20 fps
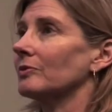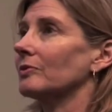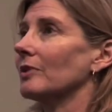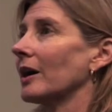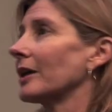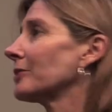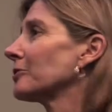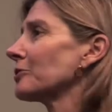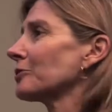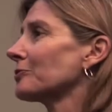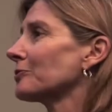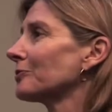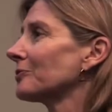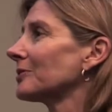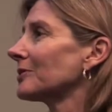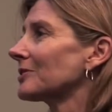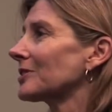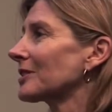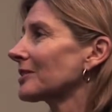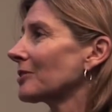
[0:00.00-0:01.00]
I don't know,
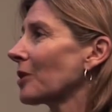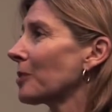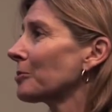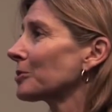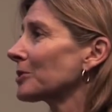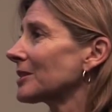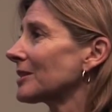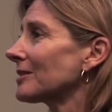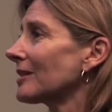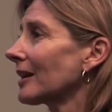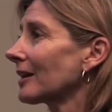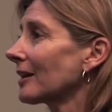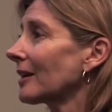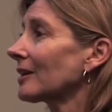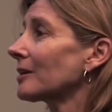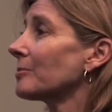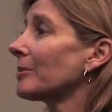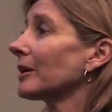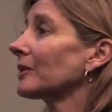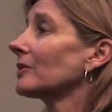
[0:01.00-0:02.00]
is it almost a
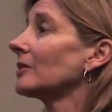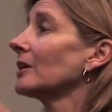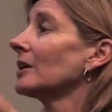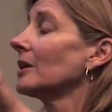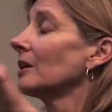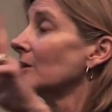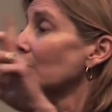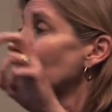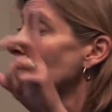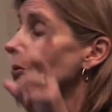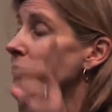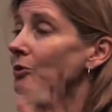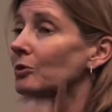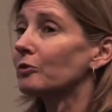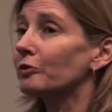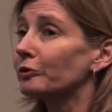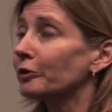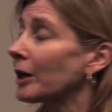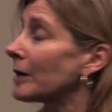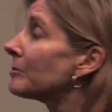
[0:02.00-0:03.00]
decade, about
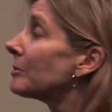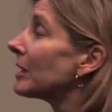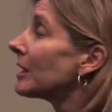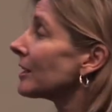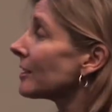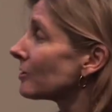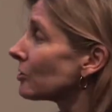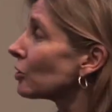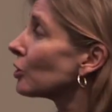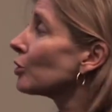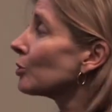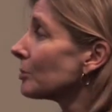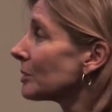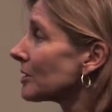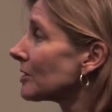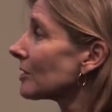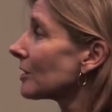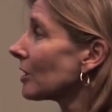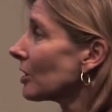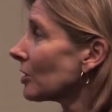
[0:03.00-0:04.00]
framing it as human
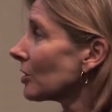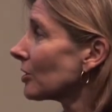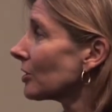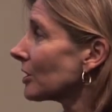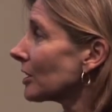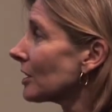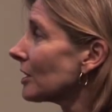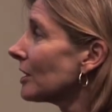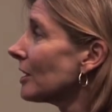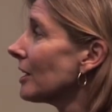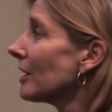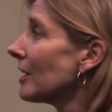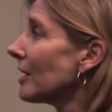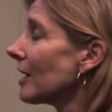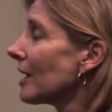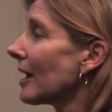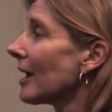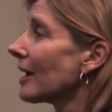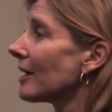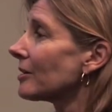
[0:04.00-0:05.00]
security
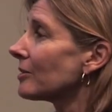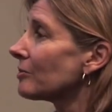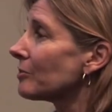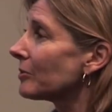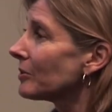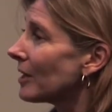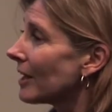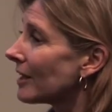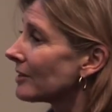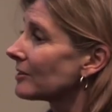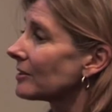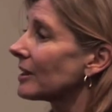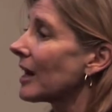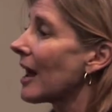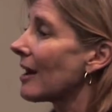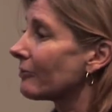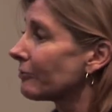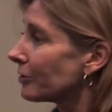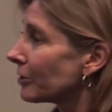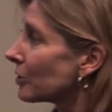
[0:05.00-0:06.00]
and as an
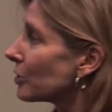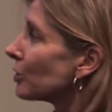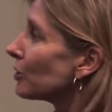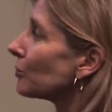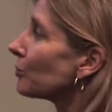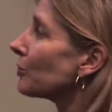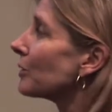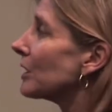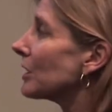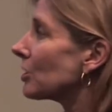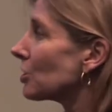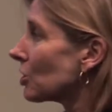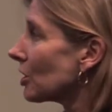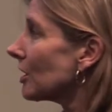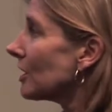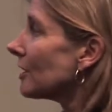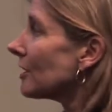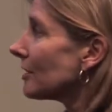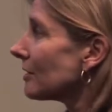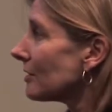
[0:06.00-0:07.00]
effort to reach
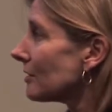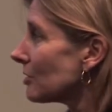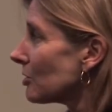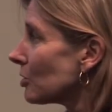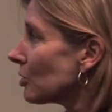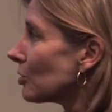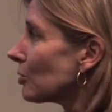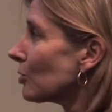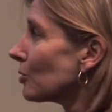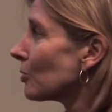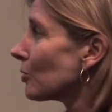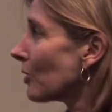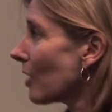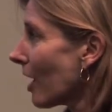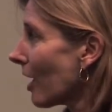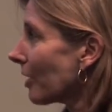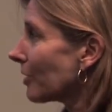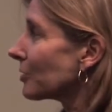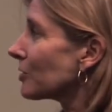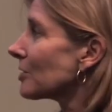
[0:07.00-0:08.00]
into the
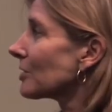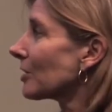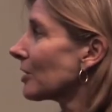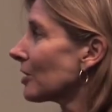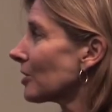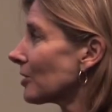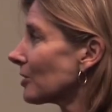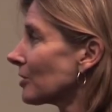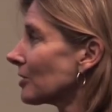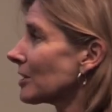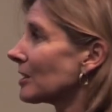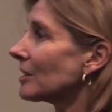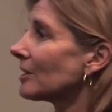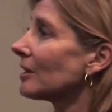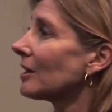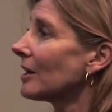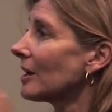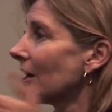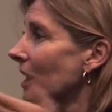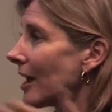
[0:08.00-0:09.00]
hard security
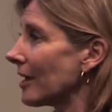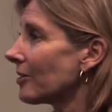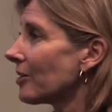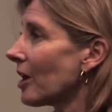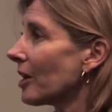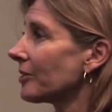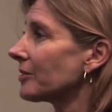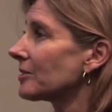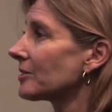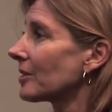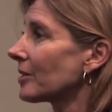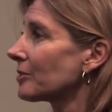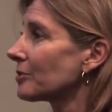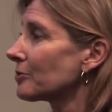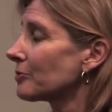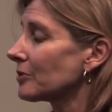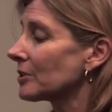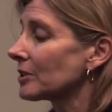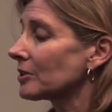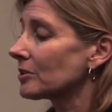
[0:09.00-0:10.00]
and all these other
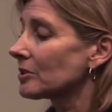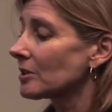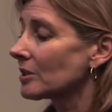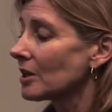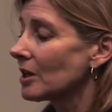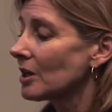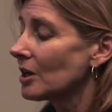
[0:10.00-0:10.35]
fields.